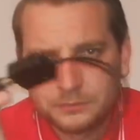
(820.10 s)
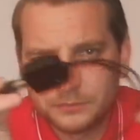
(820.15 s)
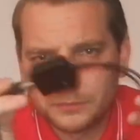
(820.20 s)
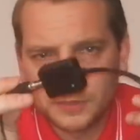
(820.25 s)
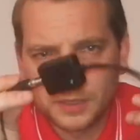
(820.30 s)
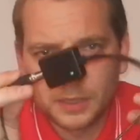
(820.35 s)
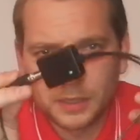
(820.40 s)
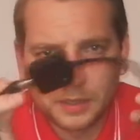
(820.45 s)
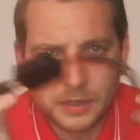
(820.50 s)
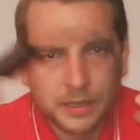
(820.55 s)

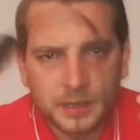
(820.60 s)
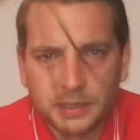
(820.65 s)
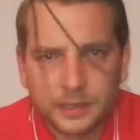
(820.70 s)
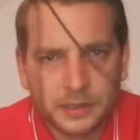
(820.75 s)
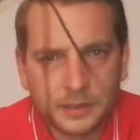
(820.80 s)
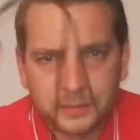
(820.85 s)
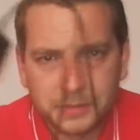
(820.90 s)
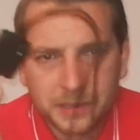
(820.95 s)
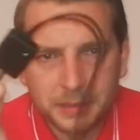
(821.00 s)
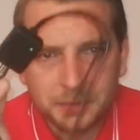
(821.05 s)
Yeah, it'll
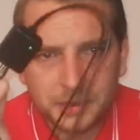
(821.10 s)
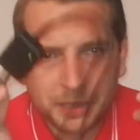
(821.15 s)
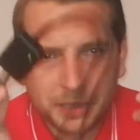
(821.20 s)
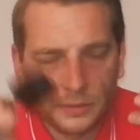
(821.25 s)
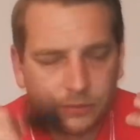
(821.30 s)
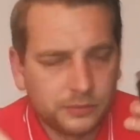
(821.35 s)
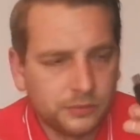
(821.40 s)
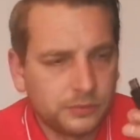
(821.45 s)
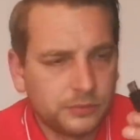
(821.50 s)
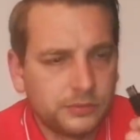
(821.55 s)
only be a power
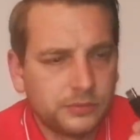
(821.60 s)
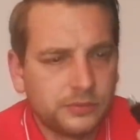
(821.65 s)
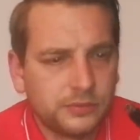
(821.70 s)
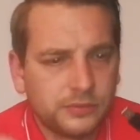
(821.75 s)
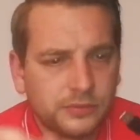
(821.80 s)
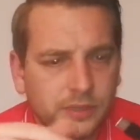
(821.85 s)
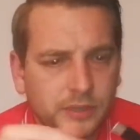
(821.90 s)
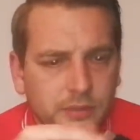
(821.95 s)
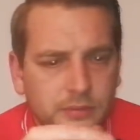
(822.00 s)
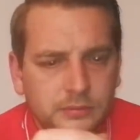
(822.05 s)
source.
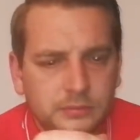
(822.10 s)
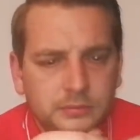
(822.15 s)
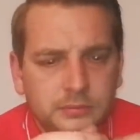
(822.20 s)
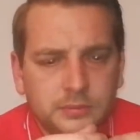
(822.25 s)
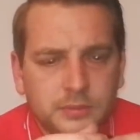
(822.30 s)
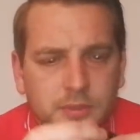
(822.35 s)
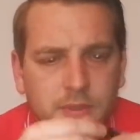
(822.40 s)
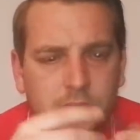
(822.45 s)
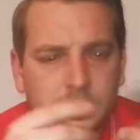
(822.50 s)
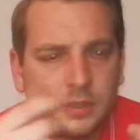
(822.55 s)
So
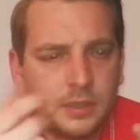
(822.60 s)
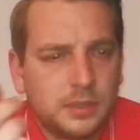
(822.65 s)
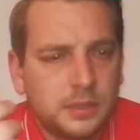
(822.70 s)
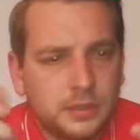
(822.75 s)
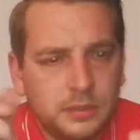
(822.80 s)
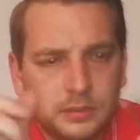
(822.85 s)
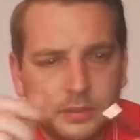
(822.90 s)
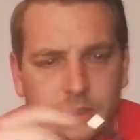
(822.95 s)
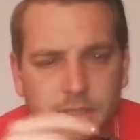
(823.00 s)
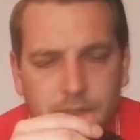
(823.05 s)

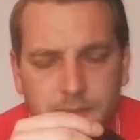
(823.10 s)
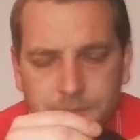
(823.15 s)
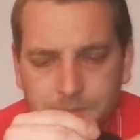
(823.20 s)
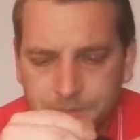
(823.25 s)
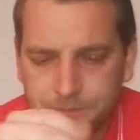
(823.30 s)
yeah.